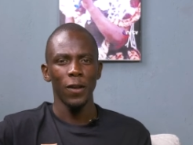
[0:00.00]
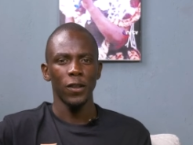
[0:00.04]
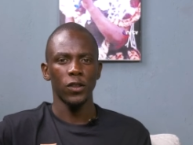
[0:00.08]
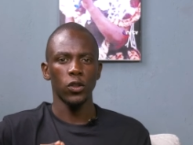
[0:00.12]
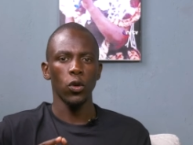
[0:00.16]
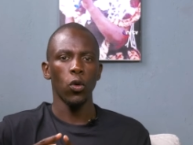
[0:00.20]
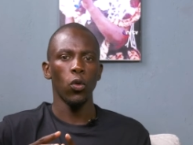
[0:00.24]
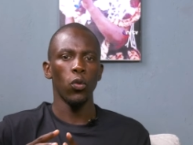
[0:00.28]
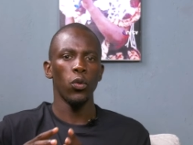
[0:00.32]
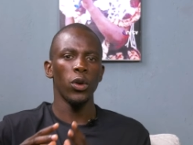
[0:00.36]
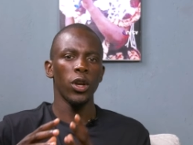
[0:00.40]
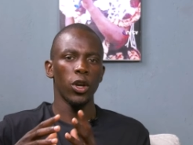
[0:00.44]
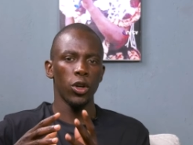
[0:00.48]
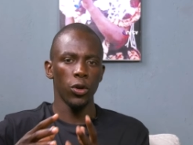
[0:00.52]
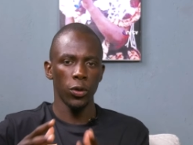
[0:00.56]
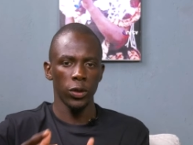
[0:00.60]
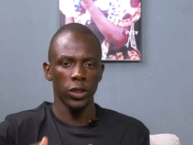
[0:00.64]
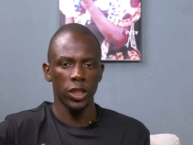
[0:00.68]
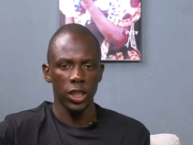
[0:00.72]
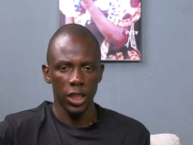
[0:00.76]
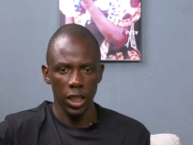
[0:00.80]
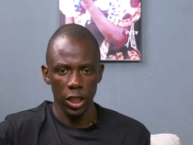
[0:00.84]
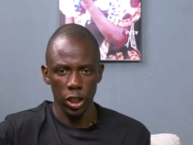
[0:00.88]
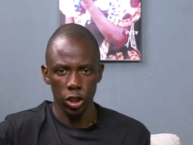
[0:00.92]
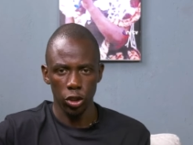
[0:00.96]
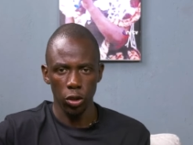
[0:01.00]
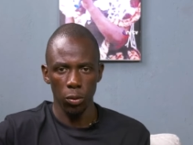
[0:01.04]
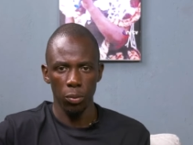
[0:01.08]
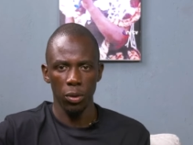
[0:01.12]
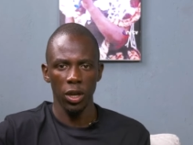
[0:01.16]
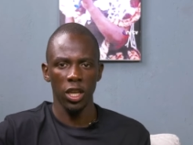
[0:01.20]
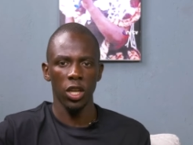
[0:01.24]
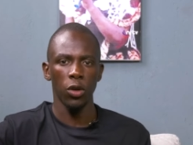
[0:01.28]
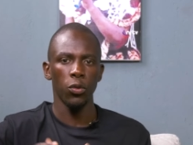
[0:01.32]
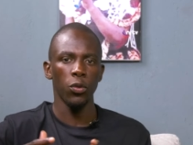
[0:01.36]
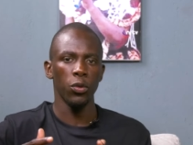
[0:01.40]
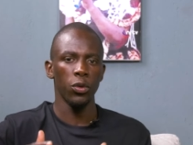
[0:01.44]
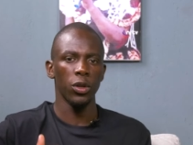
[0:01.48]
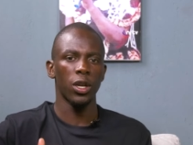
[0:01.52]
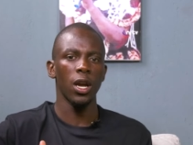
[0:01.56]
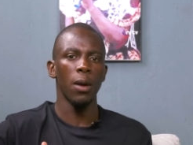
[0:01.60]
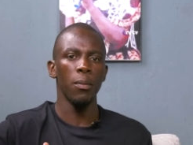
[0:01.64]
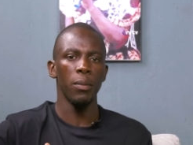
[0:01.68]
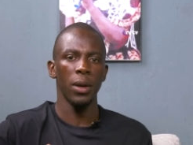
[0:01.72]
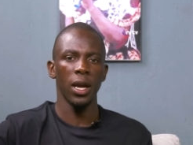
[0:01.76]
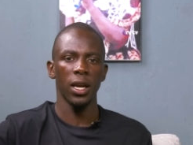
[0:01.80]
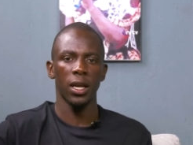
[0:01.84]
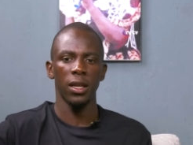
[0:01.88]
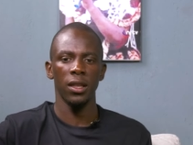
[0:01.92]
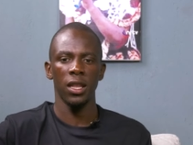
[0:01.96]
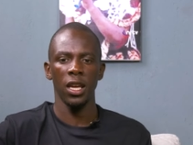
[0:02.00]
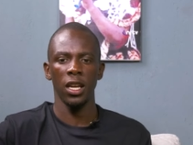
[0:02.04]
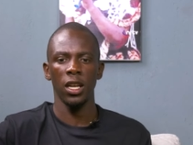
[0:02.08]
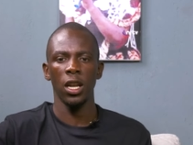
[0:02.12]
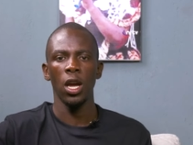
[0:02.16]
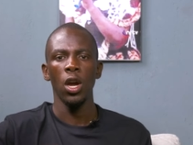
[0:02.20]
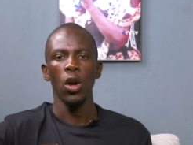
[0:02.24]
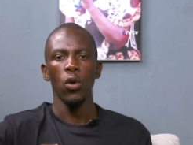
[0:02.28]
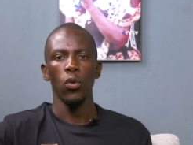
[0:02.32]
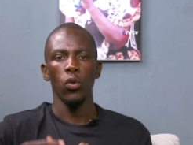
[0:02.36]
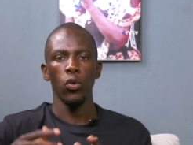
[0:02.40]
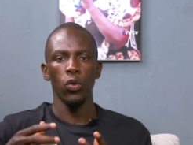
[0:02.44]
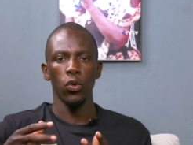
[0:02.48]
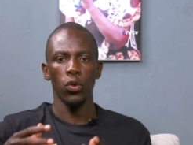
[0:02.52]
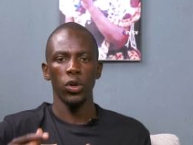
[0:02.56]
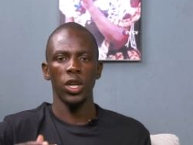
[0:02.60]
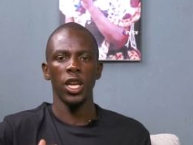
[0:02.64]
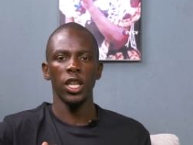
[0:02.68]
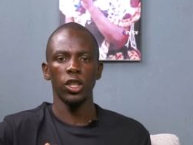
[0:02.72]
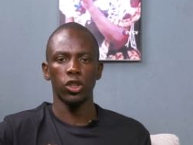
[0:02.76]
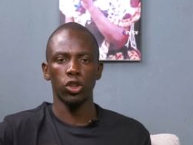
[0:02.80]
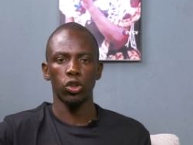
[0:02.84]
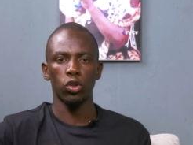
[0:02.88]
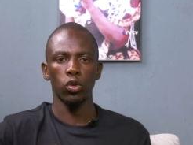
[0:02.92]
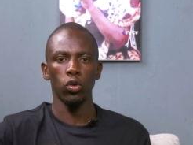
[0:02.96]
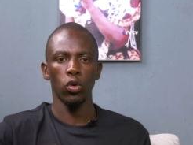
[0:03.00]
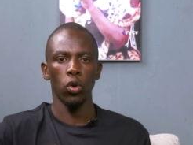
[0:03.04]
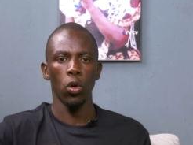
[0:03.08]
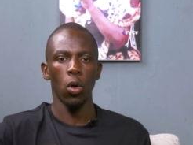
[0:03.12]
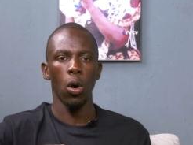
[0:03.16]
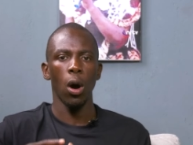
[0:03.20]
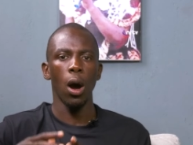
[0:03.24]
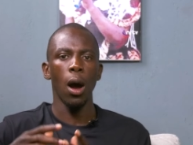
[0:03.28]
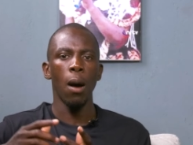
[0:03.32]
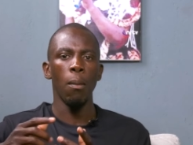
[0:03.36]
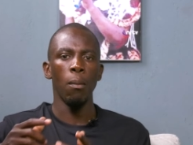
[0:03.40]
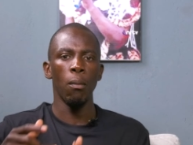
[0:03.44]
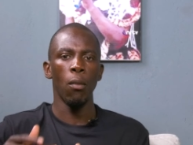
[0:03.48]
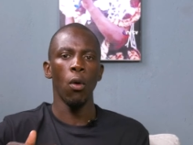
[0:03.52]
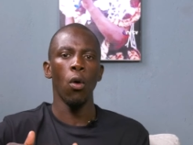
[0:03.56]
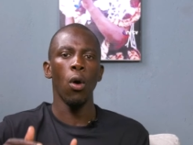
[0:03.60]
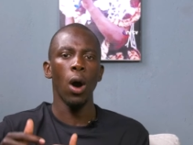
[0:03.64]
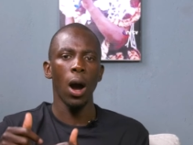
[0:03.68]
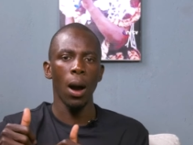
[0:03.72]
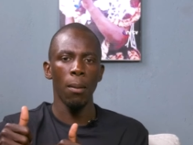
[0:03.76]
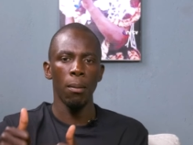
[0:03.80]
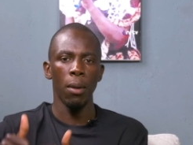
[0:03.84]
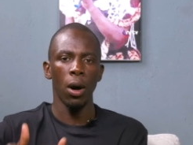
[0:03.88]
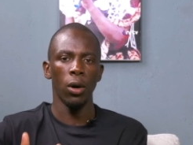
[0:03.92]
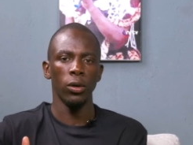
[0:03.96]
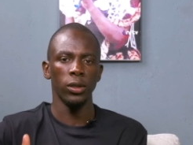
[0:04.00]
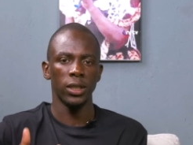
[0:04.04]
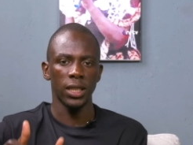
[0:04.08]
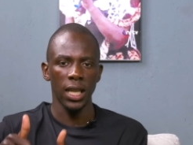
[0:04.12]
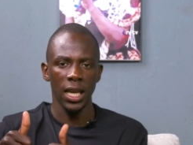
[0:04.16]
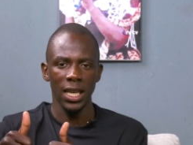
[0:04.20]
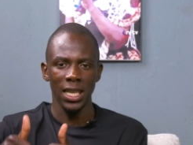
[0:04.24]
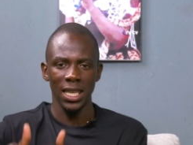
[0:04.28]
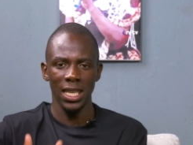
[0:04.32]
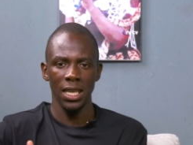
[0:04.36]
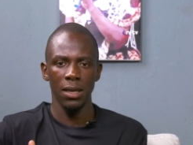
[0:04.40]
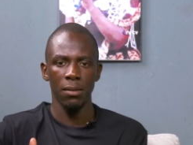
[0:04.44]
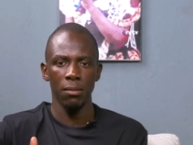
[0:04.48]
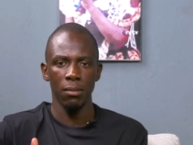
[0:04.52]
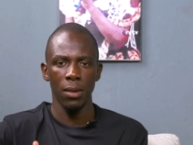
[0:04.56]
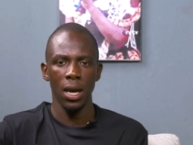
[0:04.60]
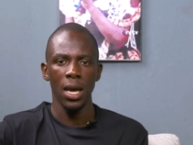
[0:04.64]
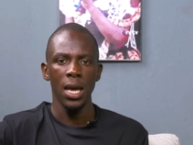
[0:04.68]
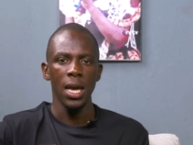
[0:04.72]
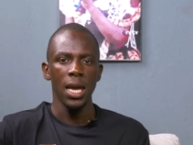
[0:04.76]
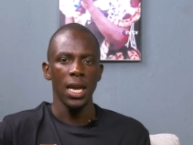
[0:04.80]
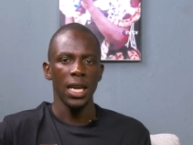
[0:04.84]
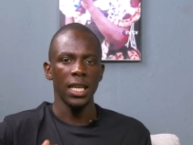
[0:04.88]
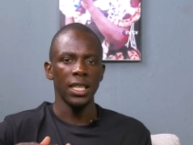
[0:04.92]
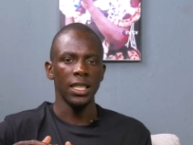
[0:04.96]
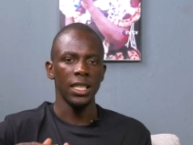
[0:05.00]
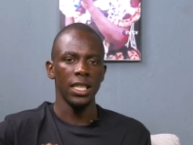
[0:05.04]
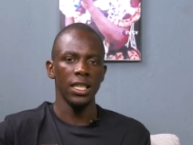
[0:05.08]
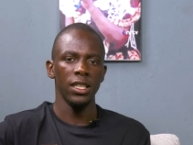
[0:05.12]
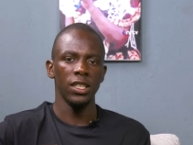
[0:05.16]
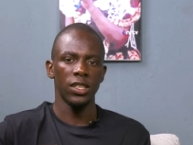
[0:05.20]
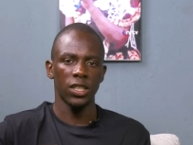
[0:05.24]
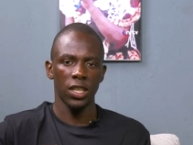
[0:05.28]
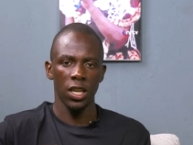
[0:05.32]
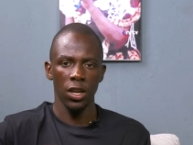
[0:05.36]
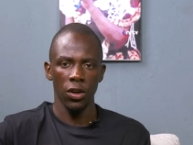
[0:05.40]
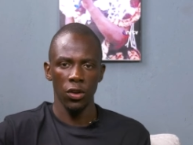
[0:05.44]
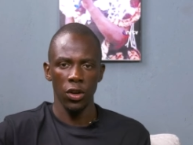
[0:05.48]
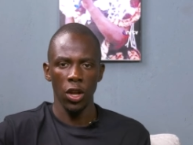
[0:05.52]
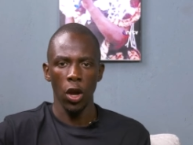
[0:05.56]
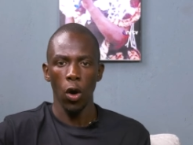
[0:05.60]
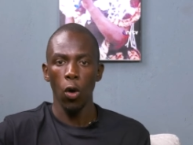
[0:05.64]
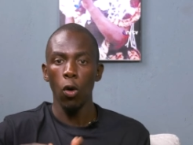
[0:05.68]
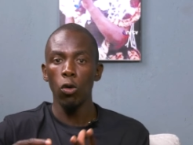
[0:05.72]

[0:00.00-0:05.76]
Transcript: So we're going to take a short break, and when we come back, then we'll get to know uh, more about uh, him and his career.